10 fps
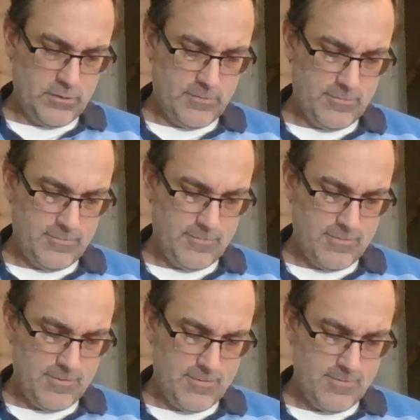
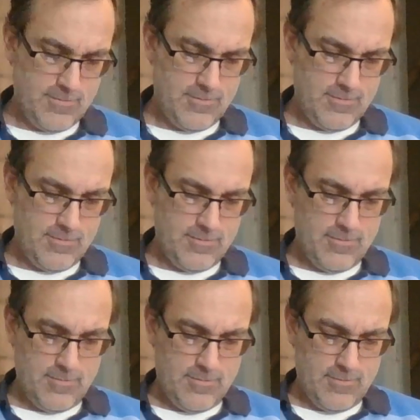
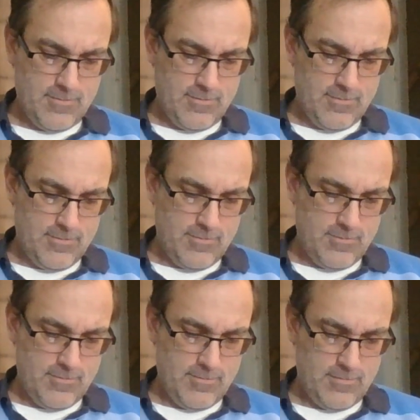
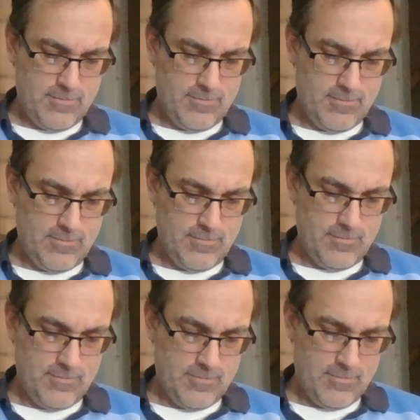
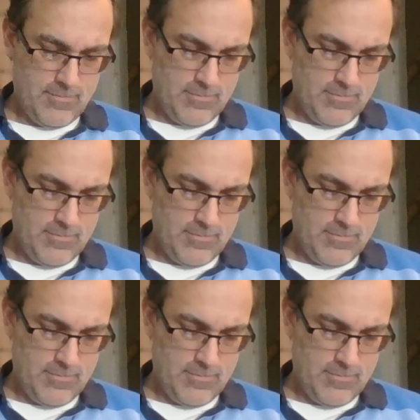(silence)